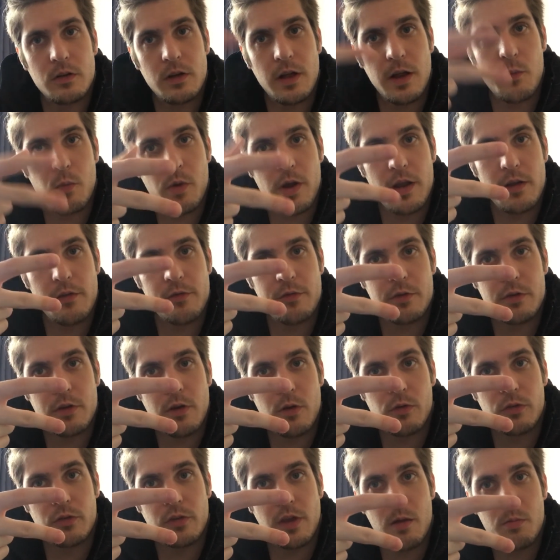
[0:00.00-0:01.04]
I'm waiting for
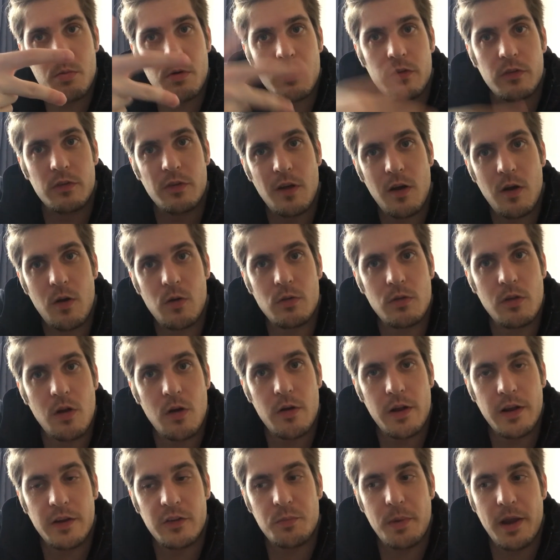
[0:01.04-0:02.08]
those sabers, so
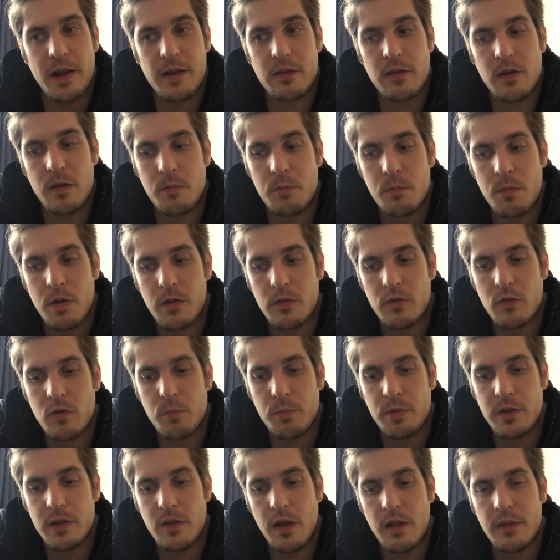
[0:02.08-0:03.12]
don't expect them to
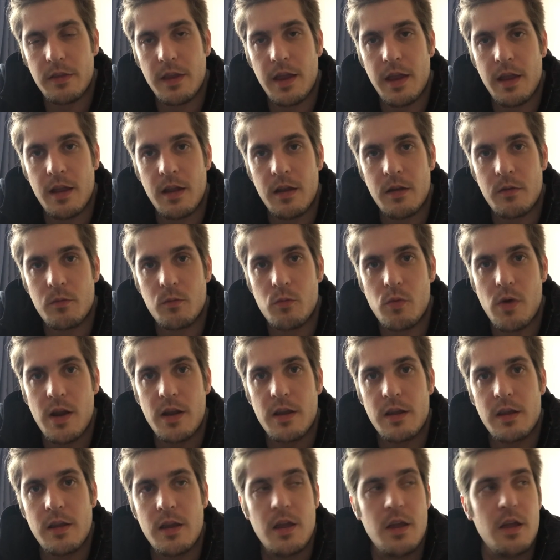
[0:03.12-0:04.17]
be done and
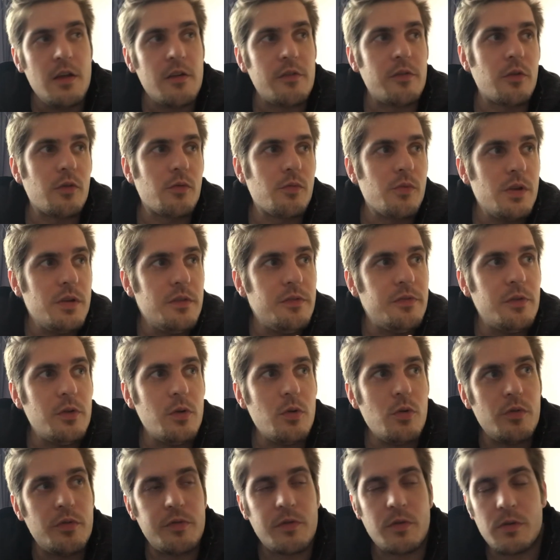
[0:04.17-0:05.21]
ready for
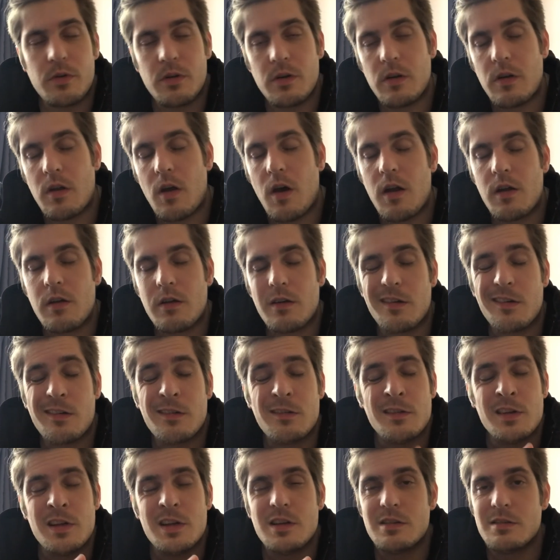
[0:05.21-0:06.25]
review for another,
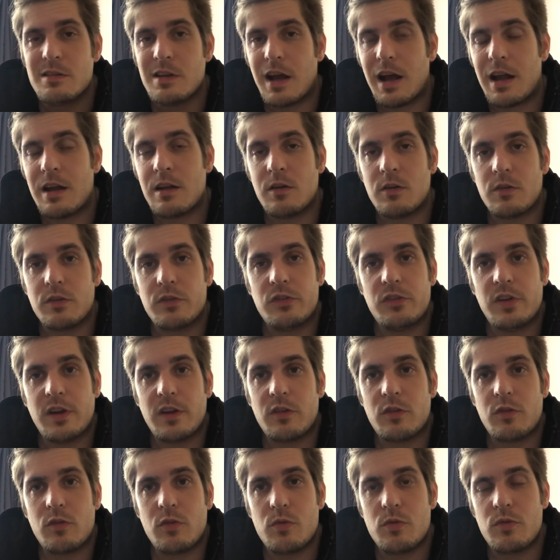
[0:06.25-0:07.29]
I don't know,
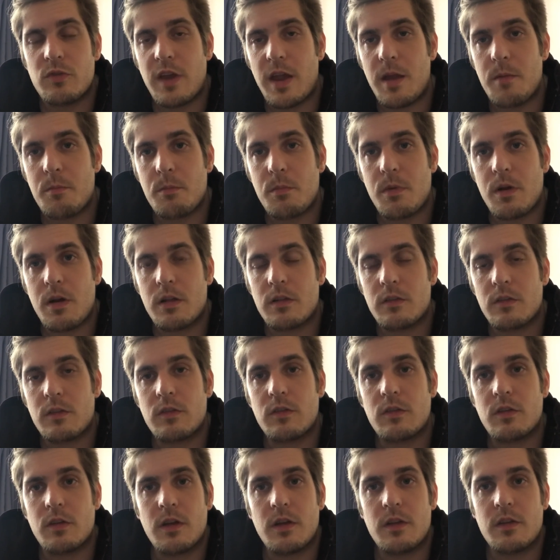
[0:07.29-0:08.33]
6 to 10
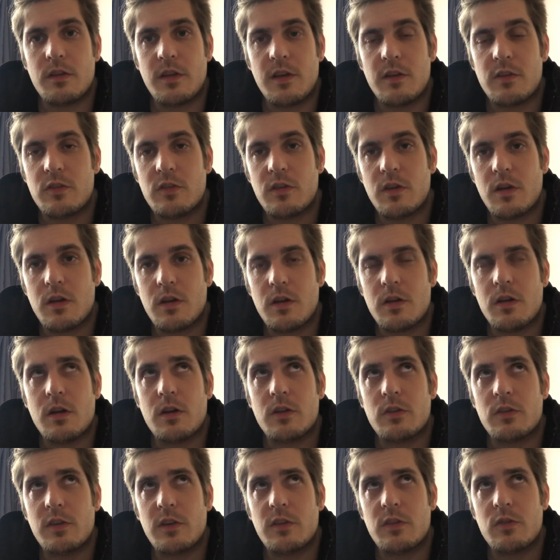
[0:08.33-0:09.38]
months, this
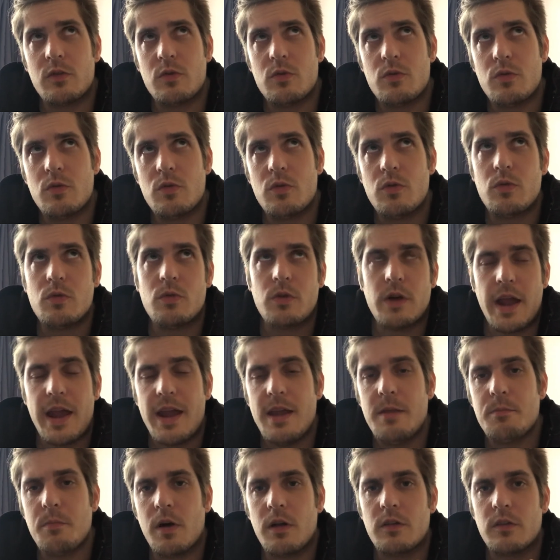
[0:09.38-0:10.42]
6 to
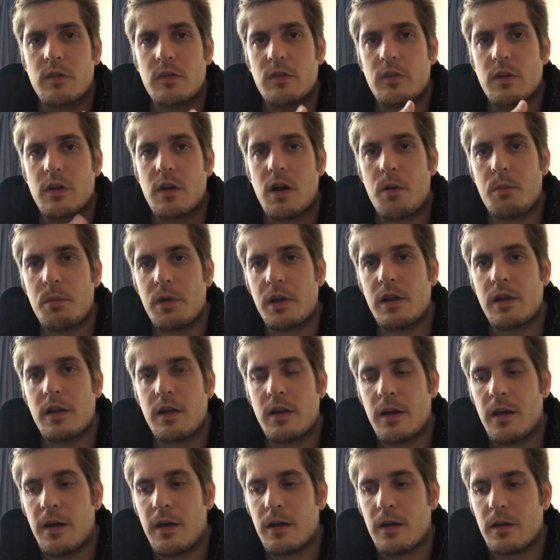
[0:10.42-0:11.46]
8 months to coming
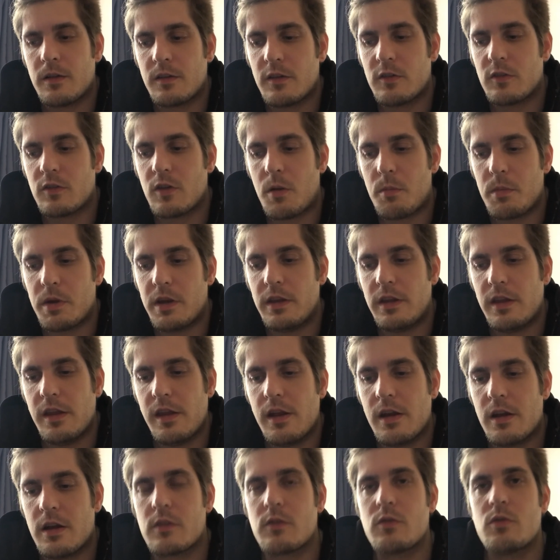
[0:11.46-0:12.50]
this coming
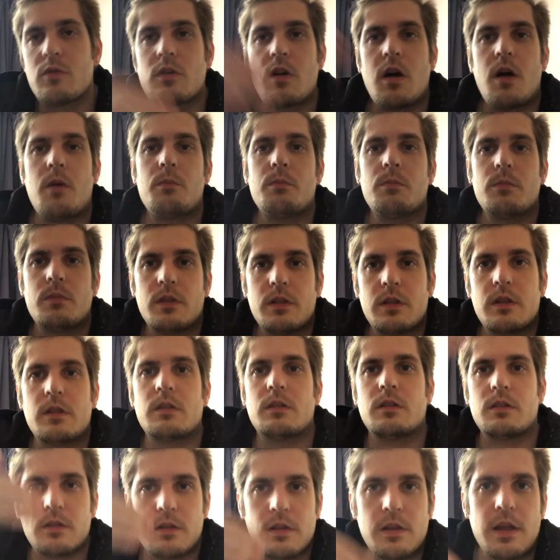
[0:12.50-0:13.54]
year, to come
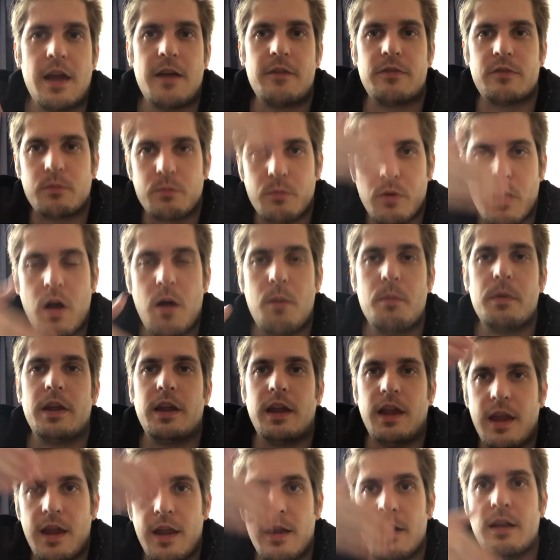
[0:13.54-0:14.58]
have them coming
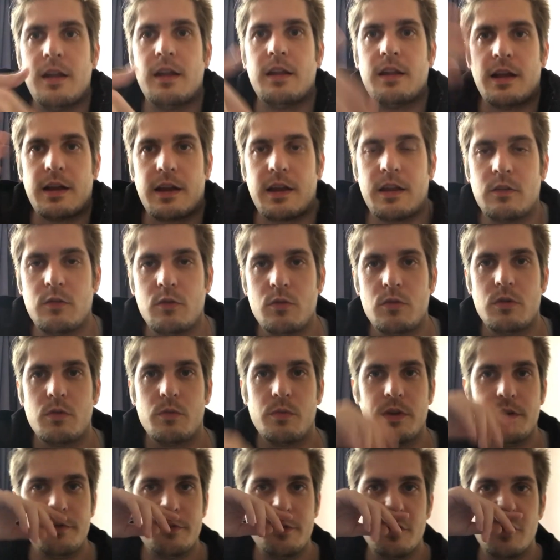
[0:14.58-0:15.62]
in and I can do the
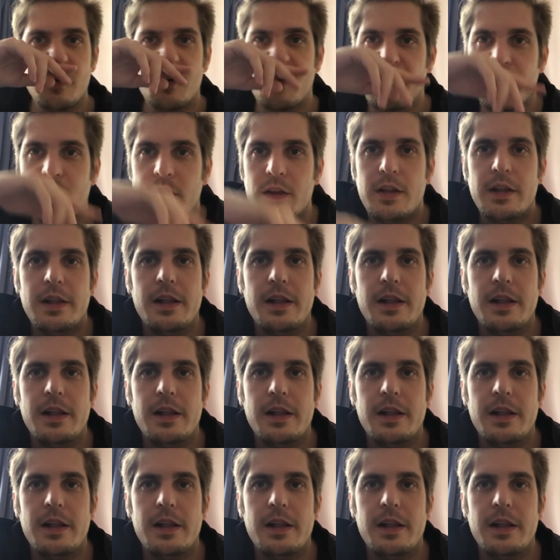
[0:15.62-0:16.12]
review.